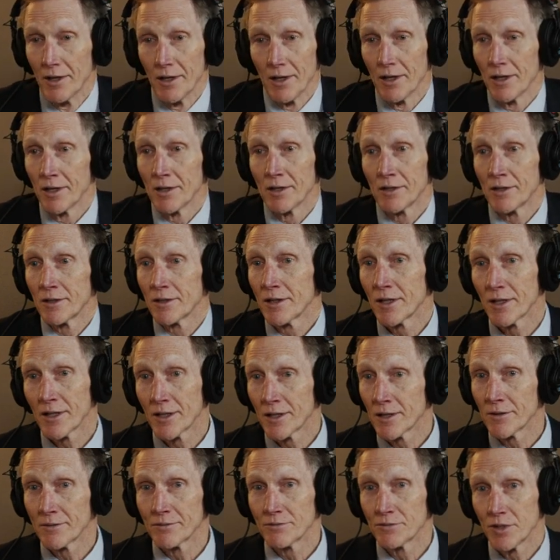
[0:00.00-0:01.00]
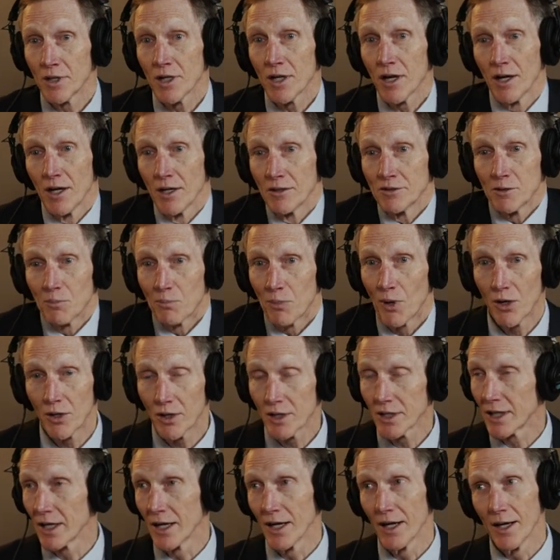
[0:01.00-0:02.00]
And uh, yeah, I was a
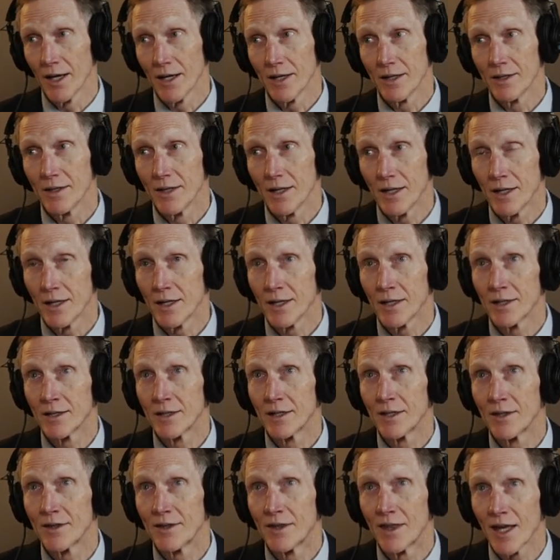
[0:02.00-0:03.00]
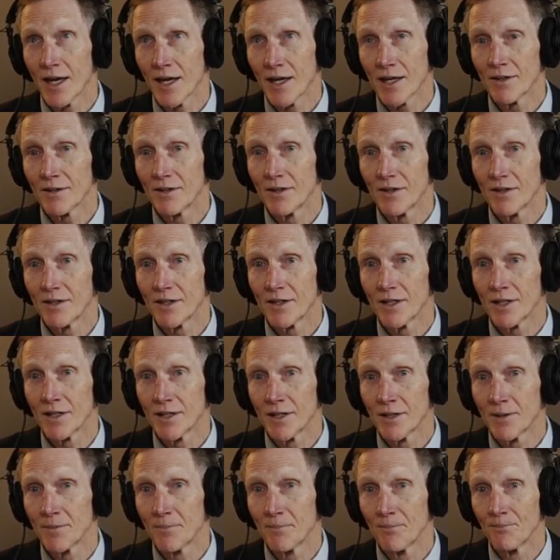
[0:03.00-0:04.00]
party guy, and that
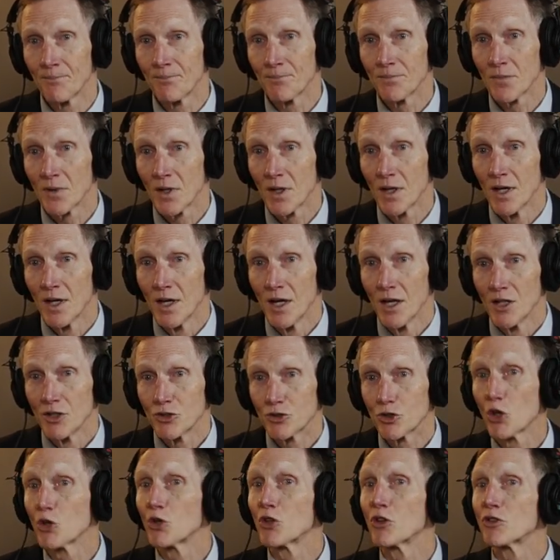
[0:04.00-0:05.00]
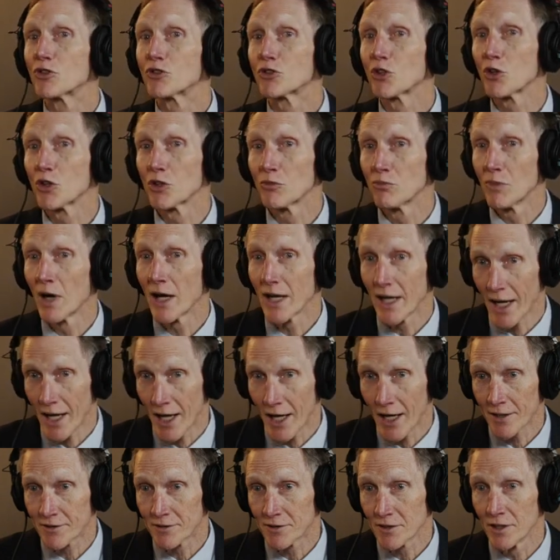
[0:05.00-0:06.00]
um, so so that my
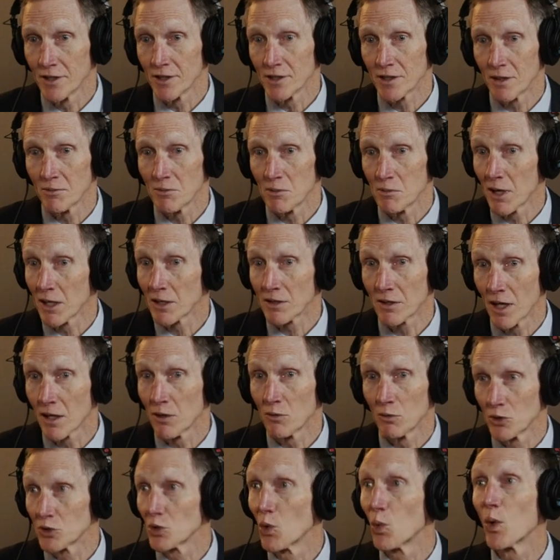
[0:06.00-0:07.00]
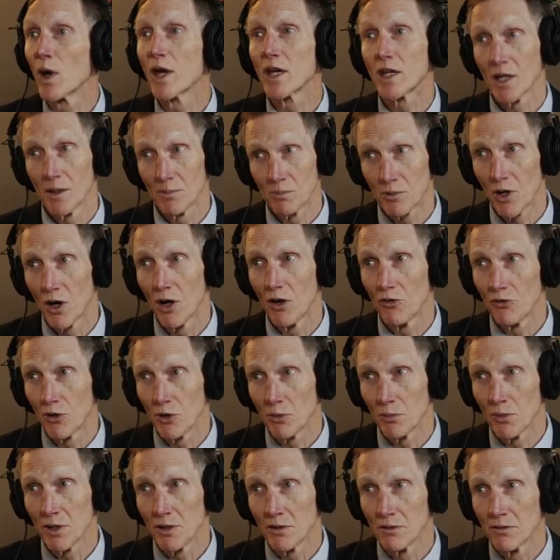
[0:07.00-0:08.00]
accident, coming back to that, was a wake up call for
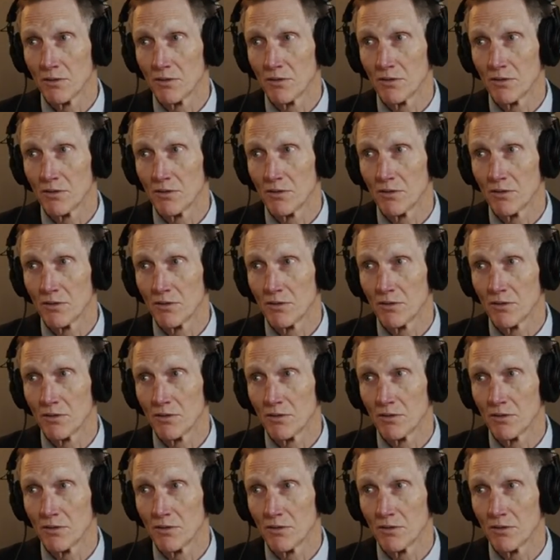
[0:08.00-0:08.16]
me.